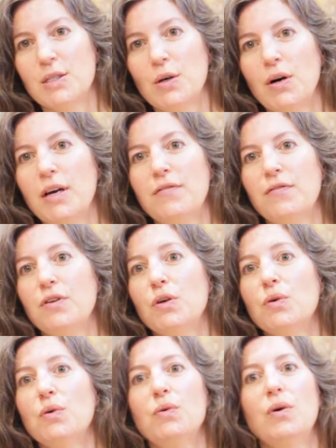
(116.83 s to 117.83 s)
So if
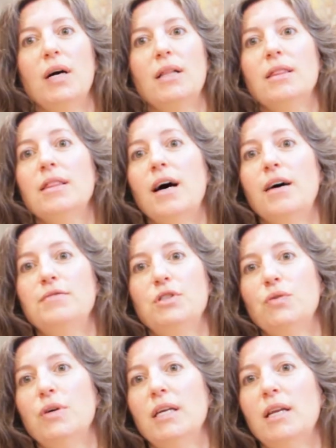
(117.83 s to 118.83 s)
you love
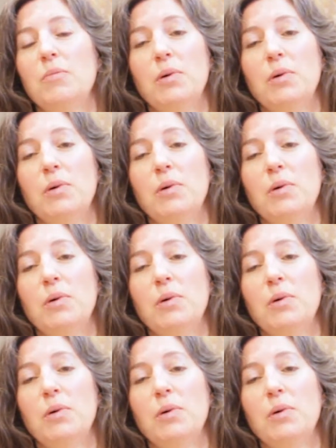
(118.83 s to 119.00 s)
doing